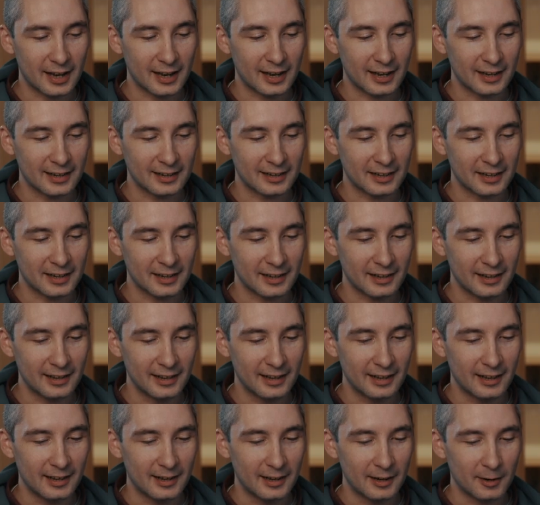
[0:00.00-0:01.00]
and
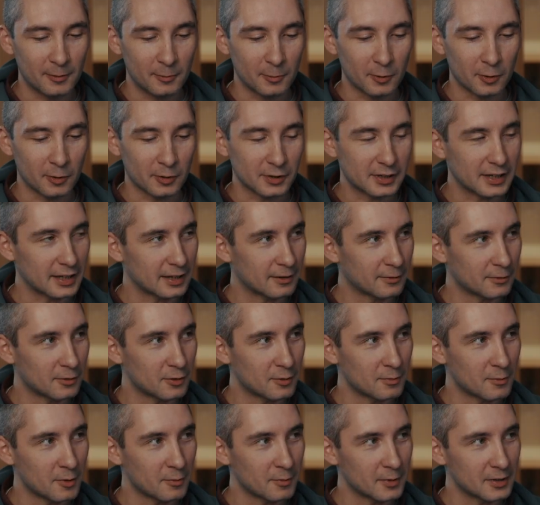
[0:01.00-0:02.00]
we're going to take a
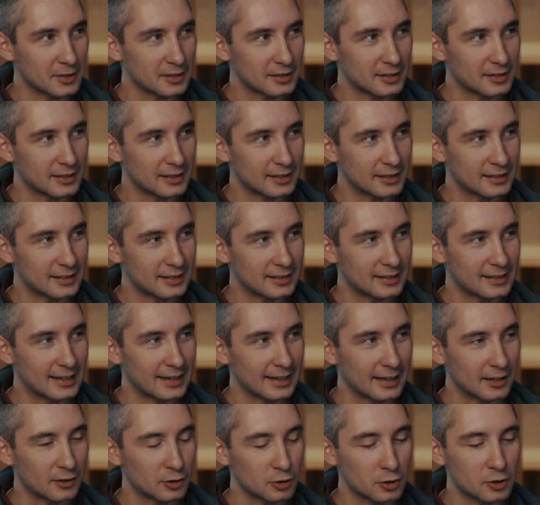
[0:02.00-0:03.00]
few moments to dig
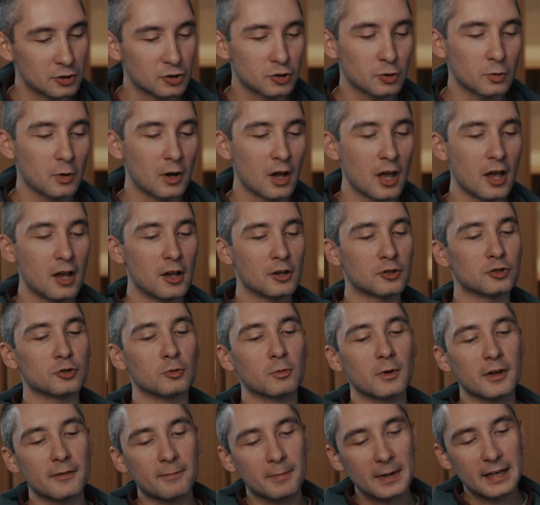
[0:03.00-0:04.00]
into it. So
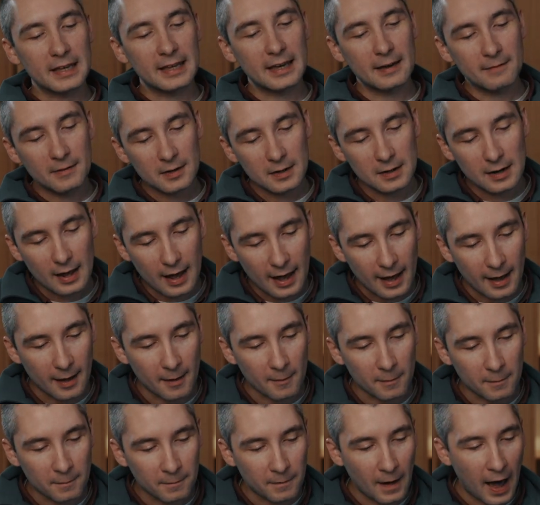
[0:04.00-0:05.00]
we've been given
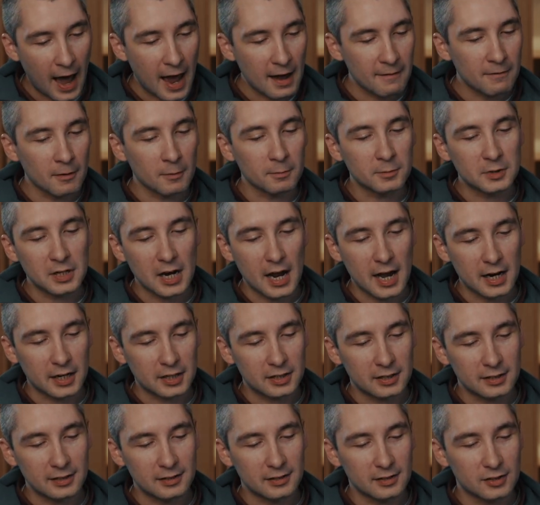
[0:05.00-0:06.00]
5
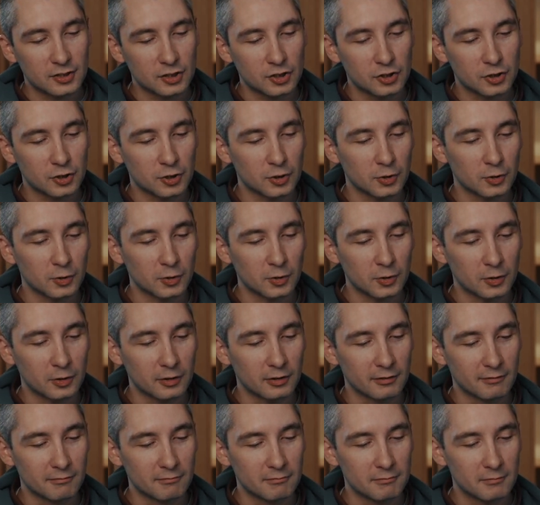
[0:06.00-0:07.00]
objections to
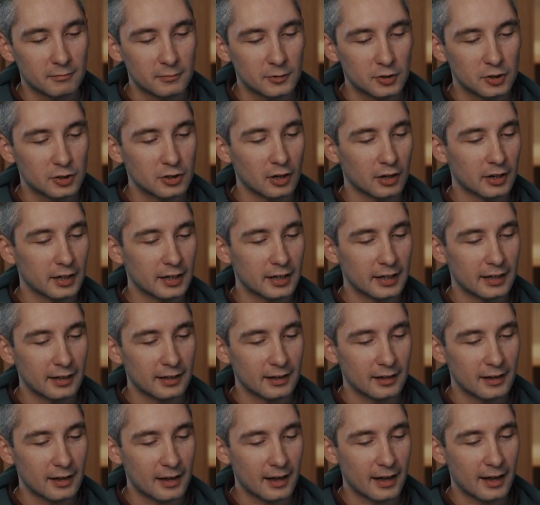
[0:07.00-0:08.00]

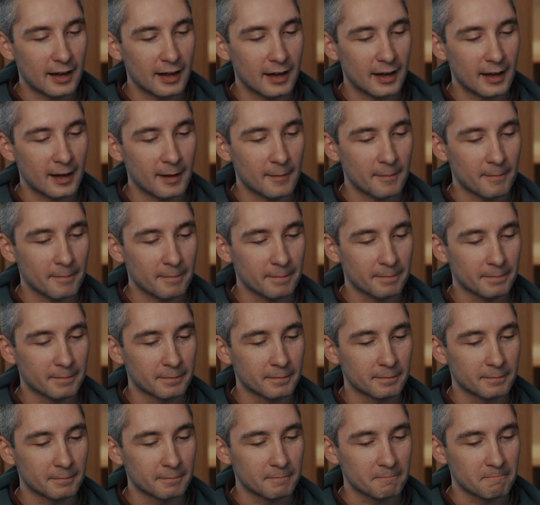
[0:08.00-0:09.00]
studying at
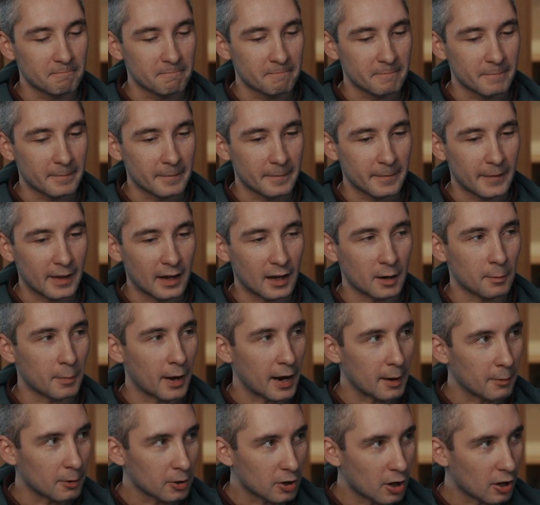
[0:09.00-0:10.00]
a
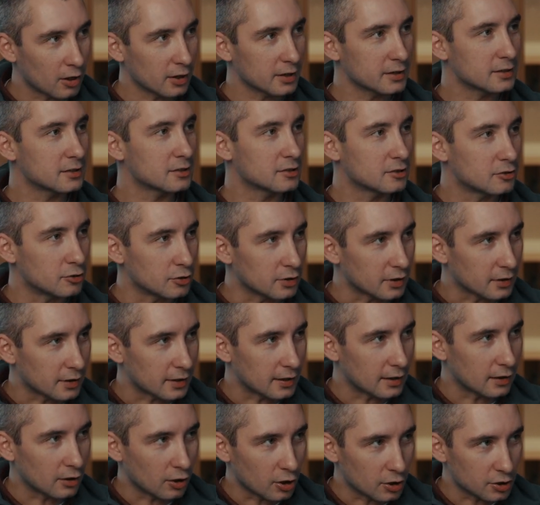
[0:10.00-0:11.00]
Bible college, doing
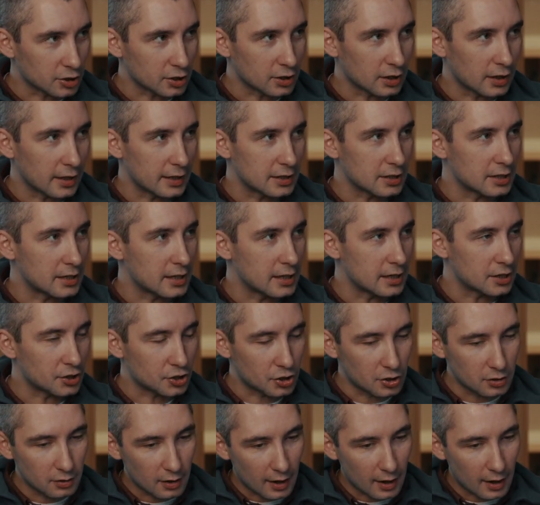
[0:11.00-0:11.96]
theological education